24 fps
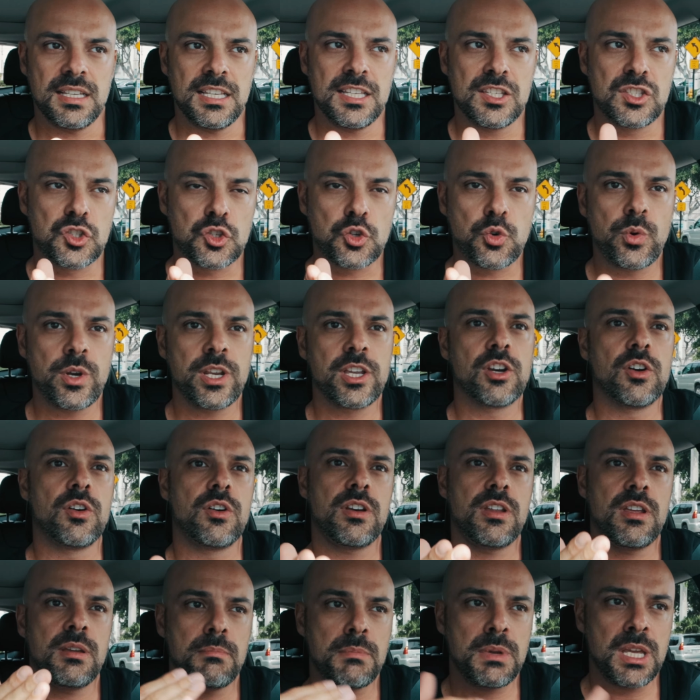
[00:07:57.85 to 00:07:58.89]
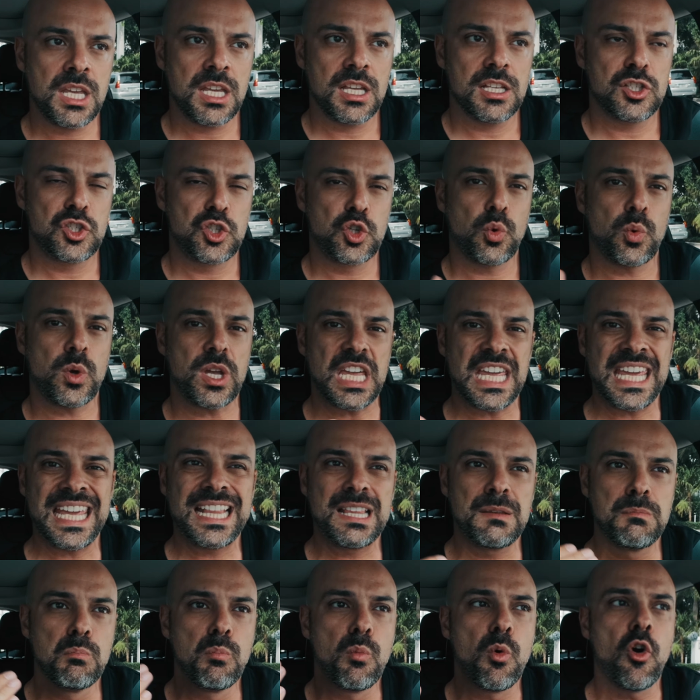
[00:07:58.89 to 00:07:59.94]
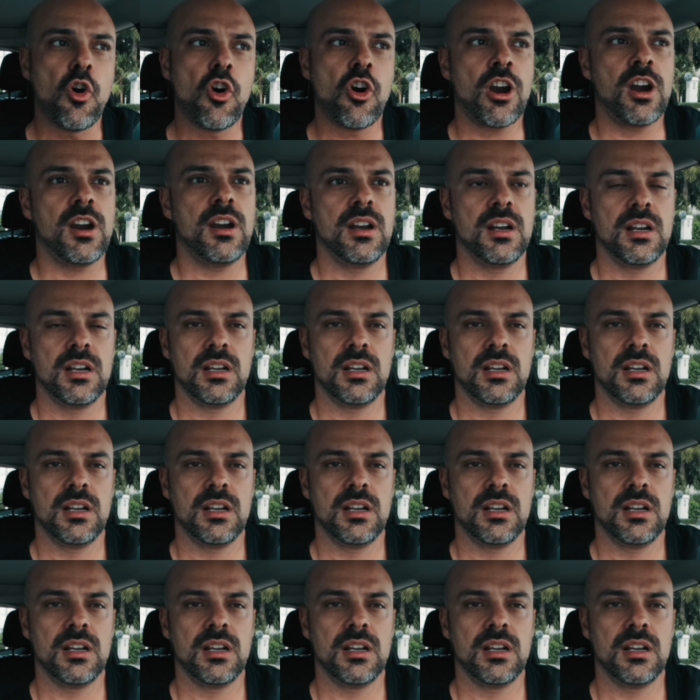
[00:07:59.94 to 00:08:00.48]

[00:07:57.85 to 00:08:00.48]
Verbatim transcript: is triggering me to eat more,